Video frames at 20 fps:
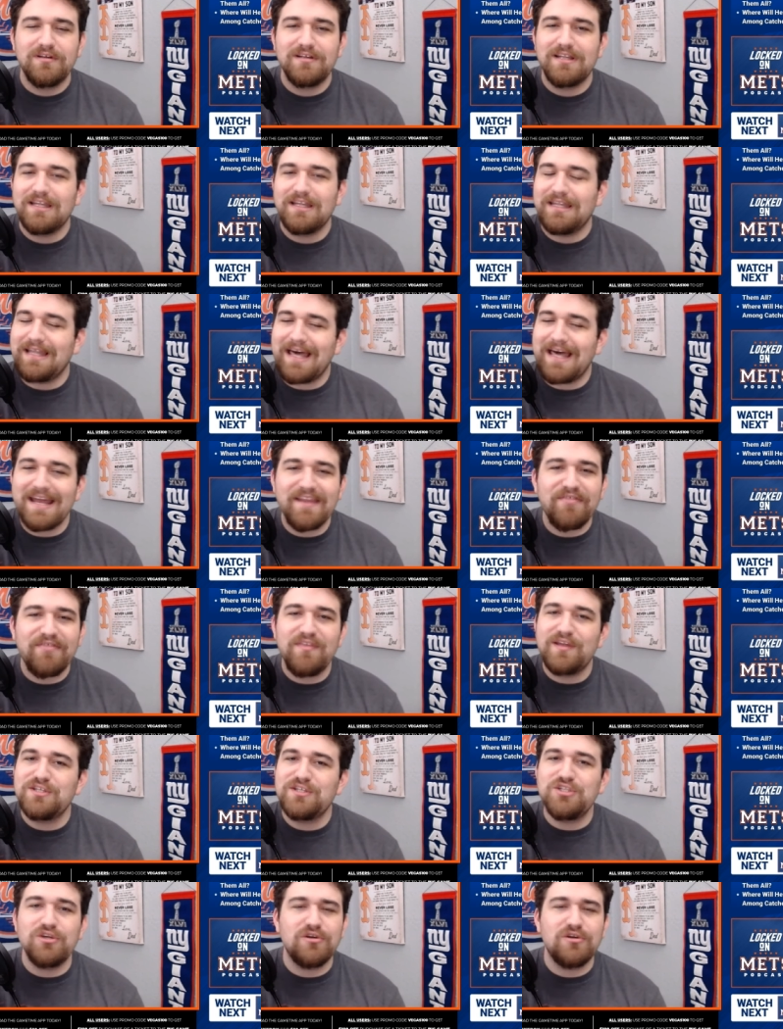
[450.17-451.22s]
A lot of
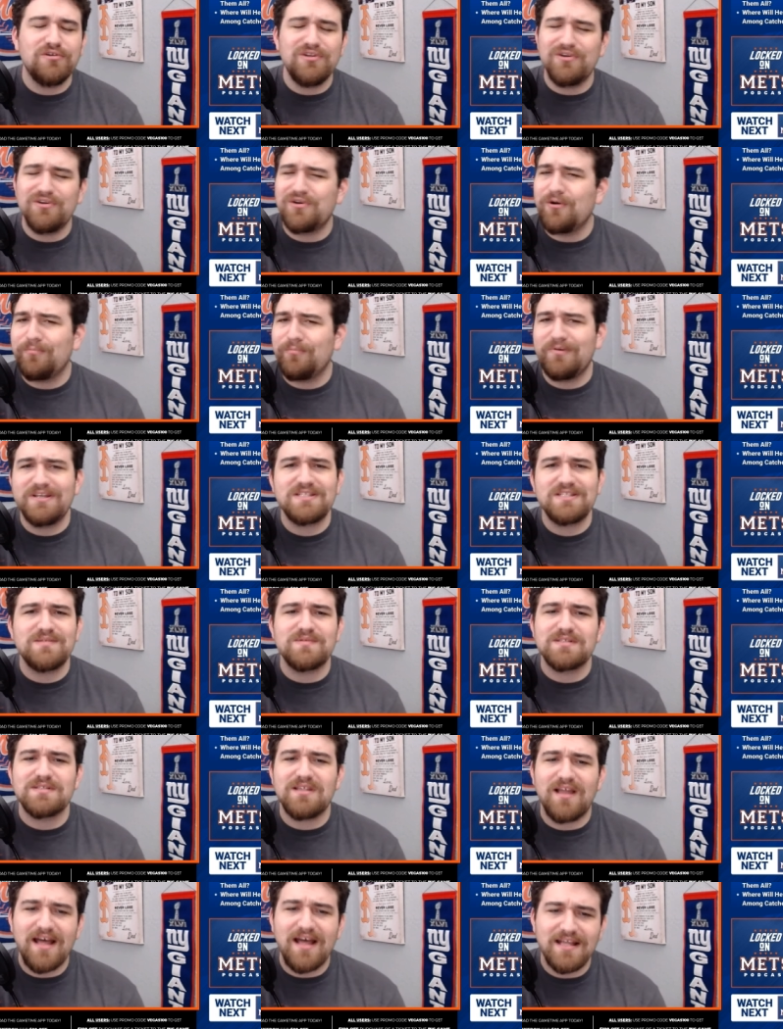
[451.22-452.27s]
things you can do. Go play some
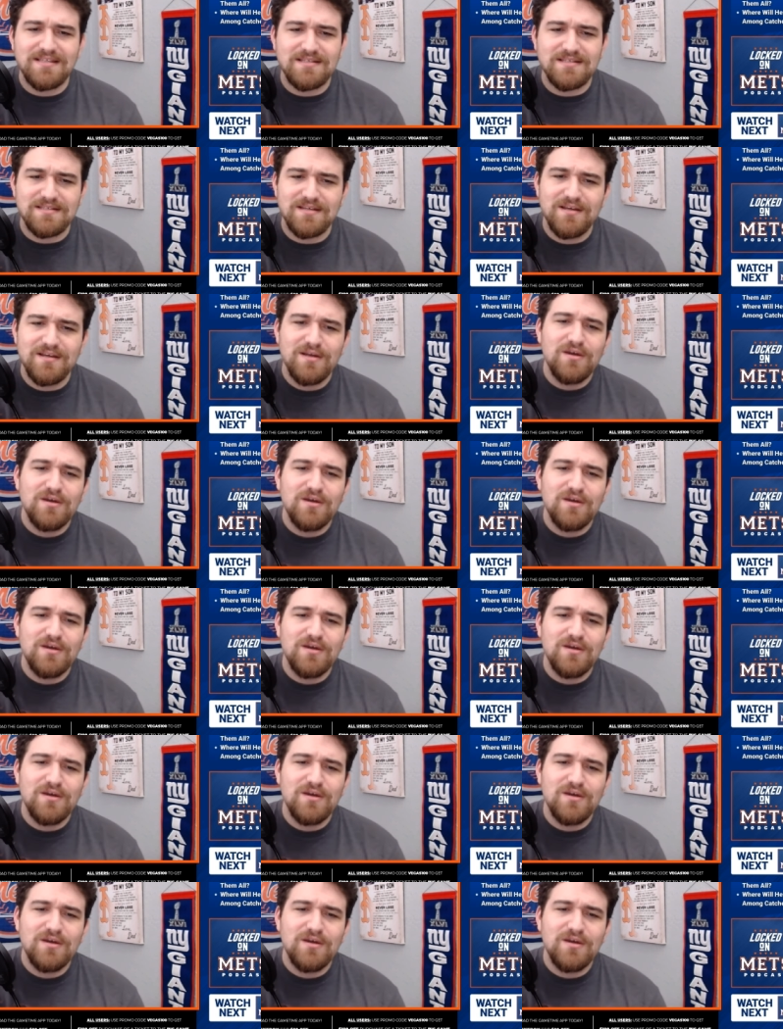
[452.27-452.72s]
slots.